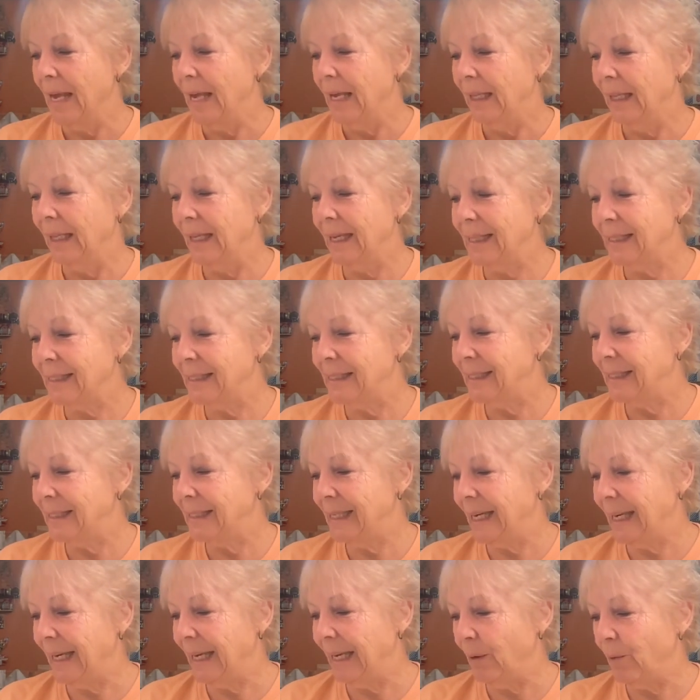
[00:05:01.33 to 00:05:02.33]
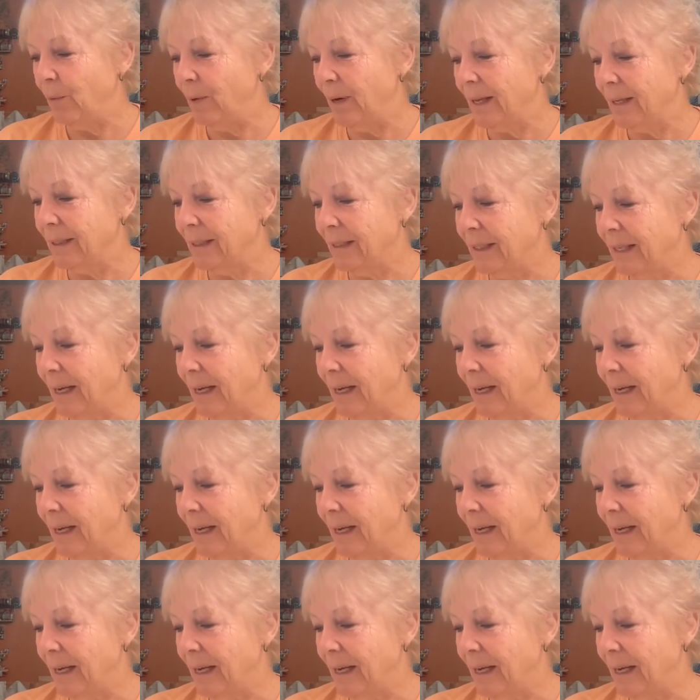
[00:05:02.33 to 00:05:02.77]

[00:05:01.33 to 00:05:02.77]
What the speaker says: Let's see, what else did I